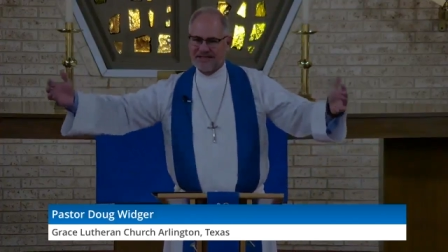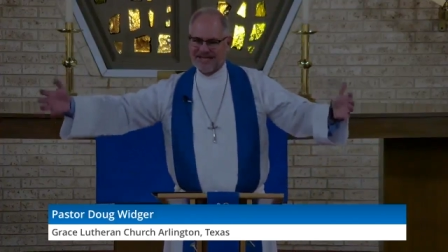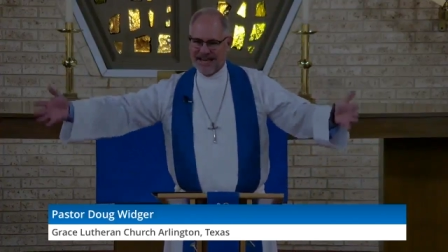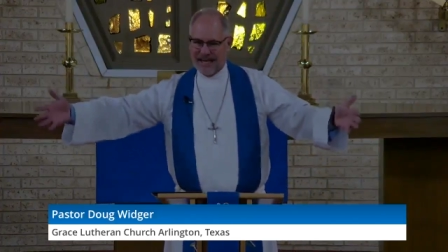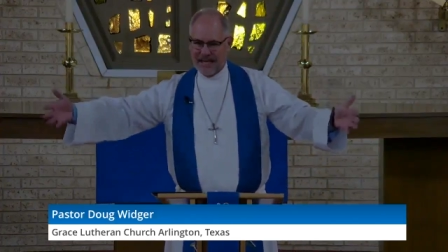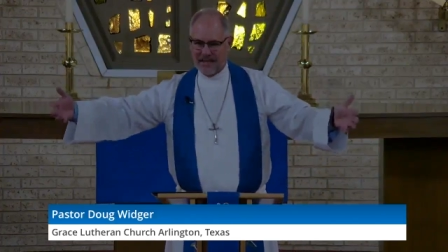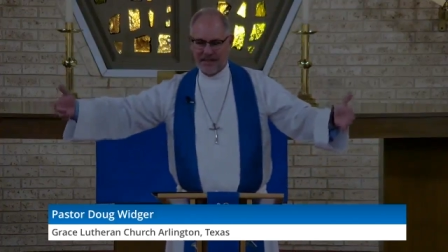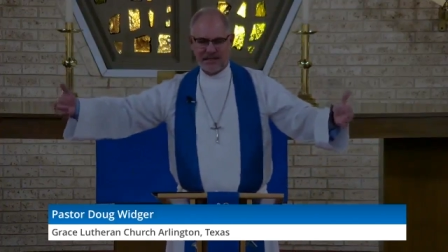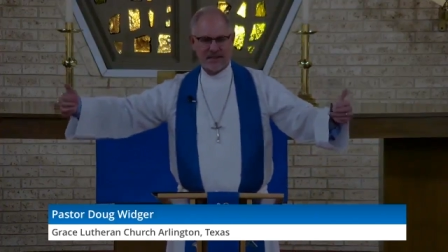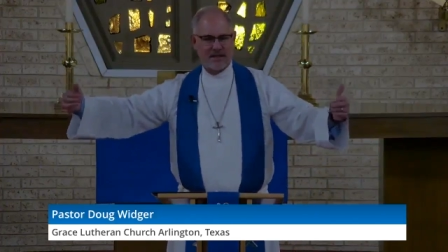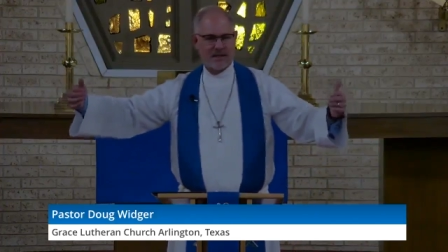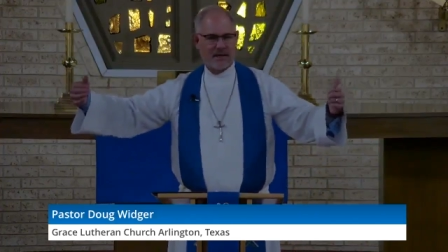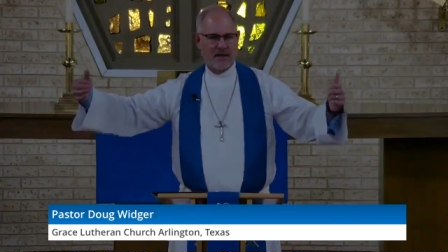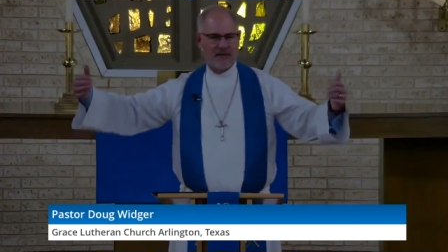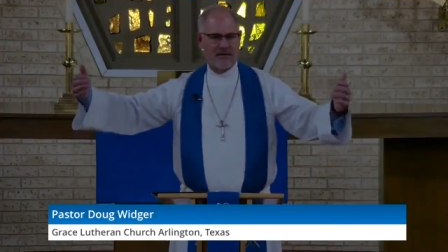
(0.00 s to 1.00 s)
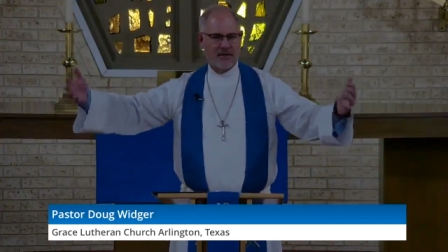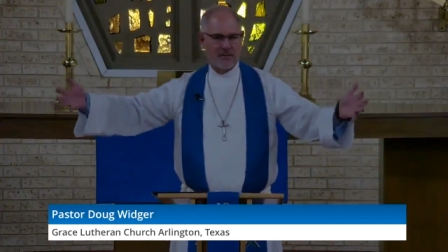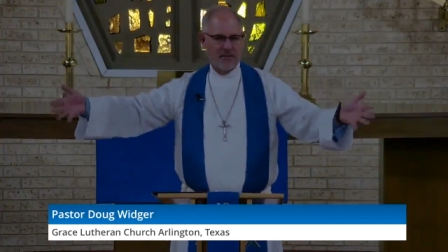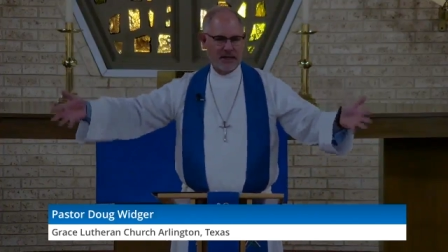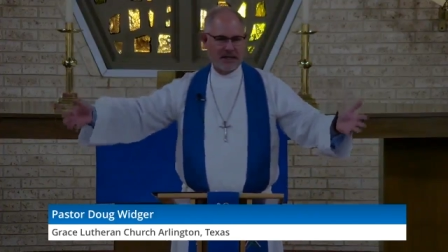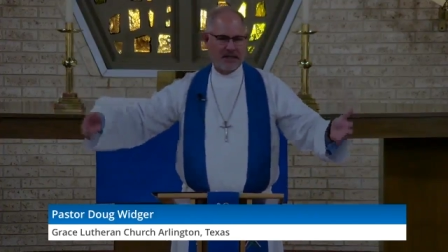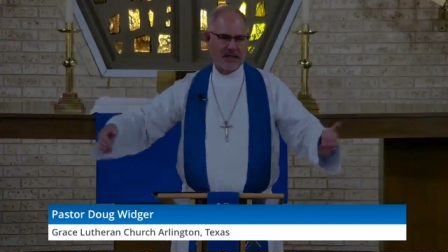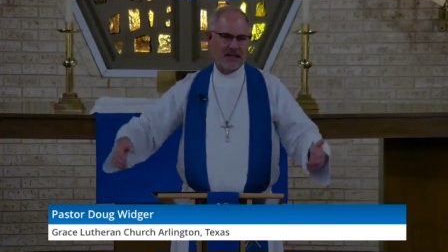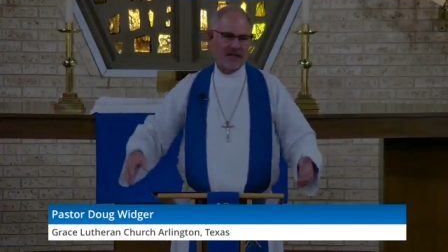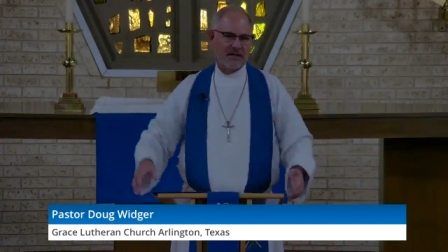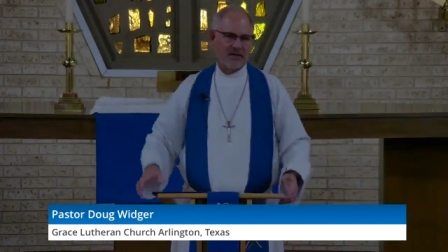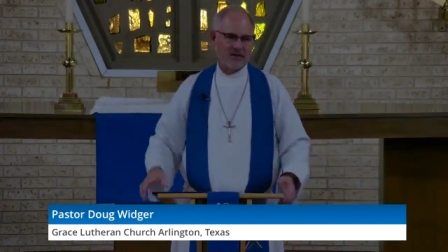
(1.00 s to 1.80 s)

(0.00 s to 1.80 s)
tent of the meeting